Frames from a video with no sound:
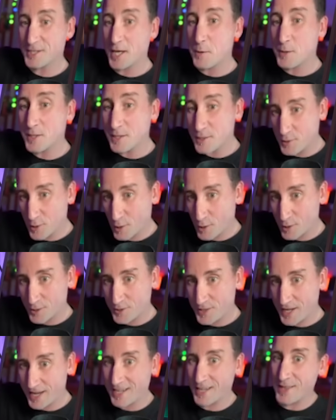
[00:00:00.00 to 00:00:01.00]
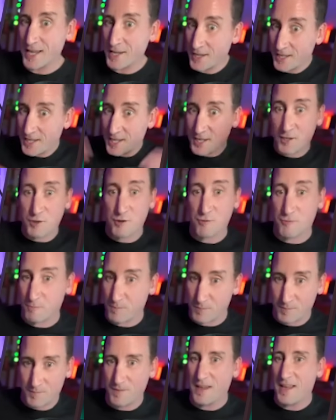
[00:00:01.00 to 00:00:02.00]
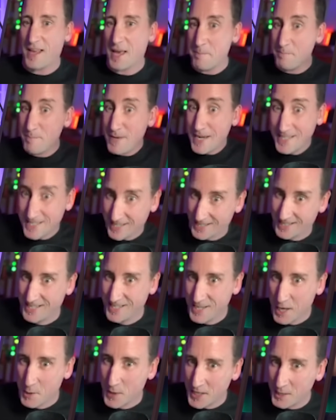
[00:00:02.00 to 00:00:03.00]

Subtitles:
go into the holodeck, and then I can immediately go